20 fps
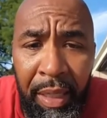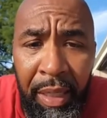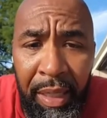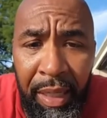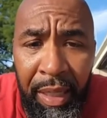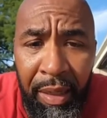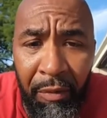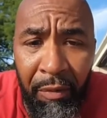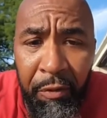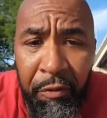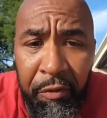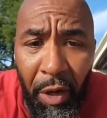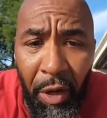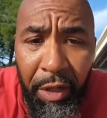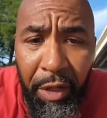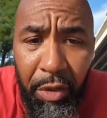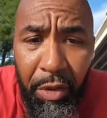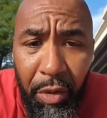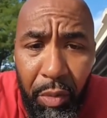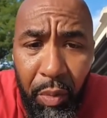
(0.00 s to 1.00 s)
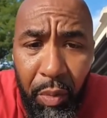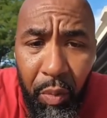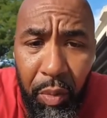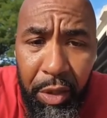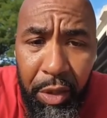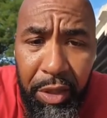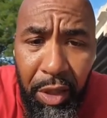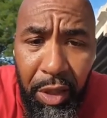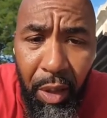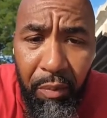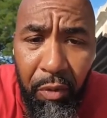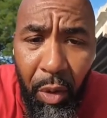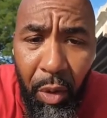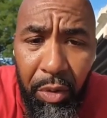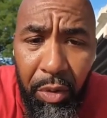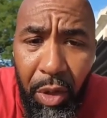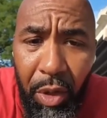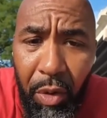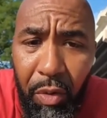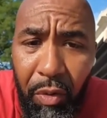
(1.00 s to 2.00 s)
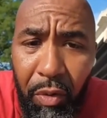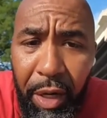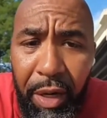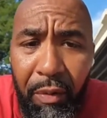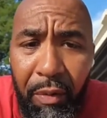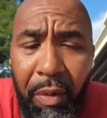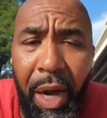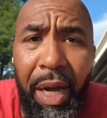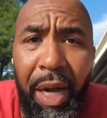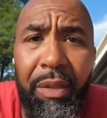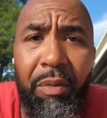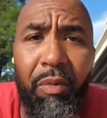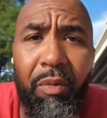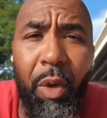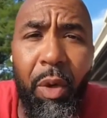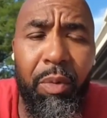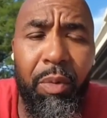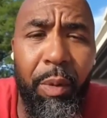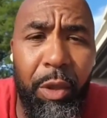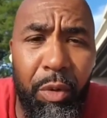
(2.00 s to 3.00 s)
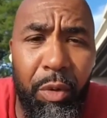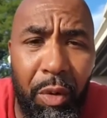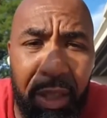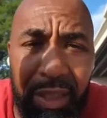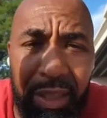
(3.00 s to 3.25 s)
in front of you. What's up, Yo, Grand Rising, Roosevelt? You can